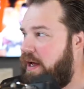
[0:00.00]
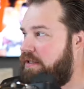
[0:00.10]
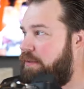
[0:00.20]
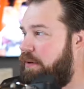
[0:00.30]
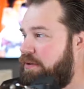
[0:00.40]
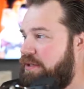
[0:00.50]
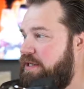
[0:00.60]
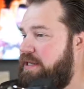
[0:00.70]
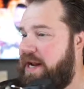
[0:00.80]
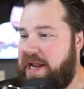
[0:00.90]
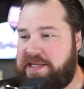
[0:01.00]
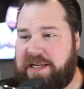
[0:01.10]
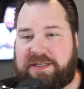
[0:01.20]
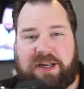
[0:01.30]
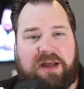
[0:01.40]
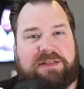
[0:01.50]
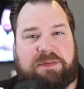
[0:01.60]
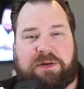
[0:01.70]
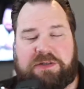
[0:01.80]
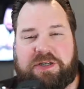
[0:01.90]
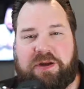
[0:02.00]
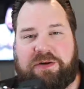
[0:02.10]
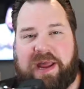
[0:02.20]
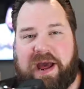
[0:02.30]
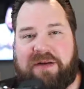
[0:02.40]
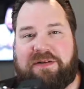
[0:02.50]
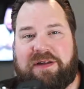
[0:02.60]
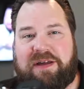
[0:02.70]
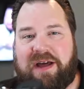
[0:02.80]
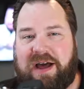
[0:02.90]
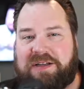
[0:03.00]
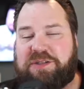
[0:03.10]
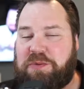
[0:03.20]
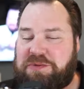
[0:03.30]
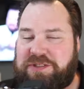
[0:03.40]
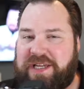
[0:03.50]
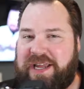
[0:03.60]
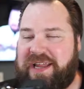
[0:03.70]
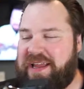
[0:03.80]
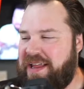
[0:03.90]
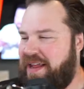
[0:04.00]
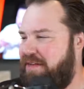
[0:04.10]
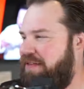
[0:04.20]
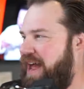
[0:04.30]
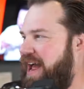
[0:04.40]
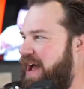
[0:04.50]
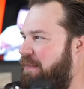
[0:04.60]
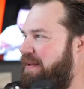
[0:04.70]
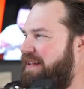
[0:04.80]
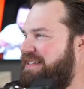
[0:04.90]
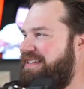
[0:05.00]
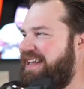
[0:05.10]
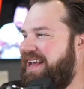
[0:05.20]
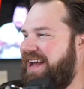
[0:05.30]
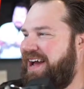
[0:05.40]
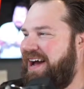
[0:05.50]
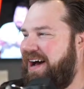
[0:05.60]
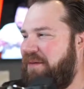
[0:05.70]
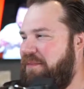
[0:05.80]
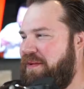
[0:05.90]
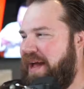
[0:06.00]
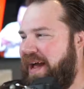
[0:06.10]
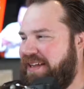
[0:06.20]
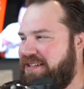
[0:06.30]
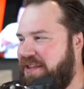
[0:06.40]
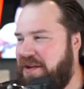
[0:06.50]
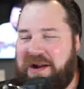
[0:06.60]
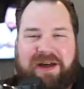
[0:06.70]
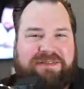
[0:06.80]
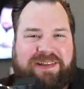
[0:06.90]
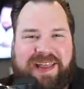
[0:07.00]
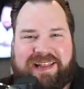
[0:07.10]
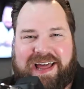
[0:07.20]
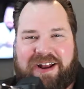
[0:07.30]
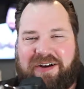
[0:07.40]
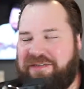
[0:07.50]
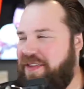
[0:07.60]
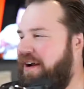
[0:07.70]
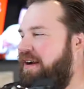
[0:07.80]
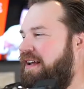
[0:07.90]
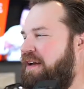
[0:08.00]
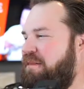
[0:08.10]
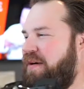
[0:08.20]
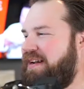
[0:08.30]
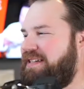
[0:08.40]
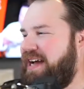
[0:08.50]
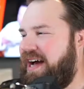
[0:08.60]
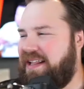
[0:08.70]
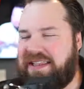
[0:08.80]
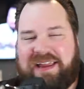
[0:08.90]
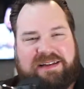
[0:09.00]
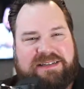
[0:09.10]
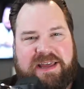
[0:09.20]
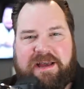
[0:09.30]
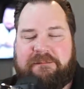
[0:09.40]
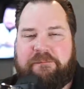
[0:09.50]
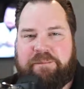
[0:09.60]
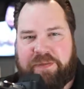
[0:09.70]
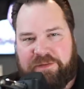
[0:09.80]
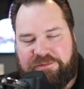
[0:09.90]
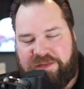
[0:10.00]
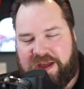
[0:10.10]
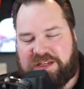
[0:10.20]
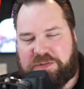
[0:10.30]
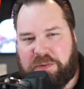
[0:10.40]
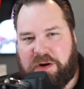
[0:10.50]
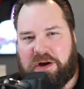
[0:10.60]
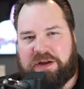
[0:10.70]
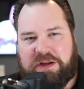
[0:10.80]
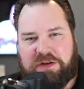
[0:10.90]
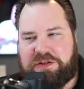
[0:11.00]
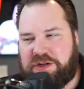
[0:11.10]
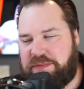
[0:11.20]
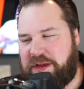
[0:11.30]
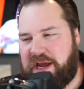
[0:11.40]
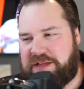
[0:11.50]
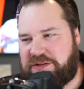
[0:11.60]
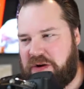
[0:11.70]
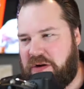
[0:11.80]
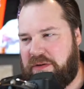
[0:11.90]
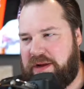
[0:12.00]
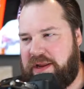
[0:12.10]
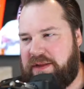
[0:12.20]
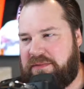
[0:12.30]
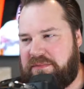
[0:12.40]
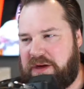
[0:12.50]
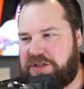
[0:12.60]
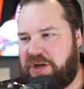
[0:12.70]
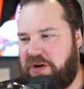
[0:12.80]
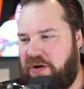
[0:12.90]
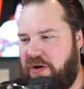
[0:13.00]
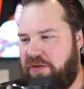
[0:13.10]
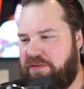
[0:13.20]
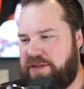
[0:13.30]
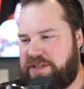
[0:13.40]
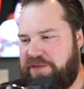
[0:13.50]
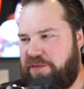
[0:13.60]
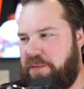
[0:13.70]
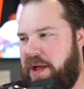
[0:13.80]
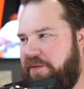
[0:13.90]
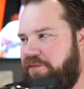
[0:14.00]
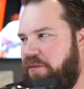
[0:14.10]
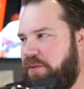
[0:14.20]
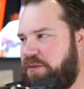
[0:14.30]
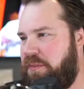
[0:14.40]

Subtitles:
Supposedly today, TikTok's supposed to go down, so we'll see if that happens. So then I'll have to take that off of there. But LinkedIn, Facebook, YouTube, you guys are already much on all of these different platforms.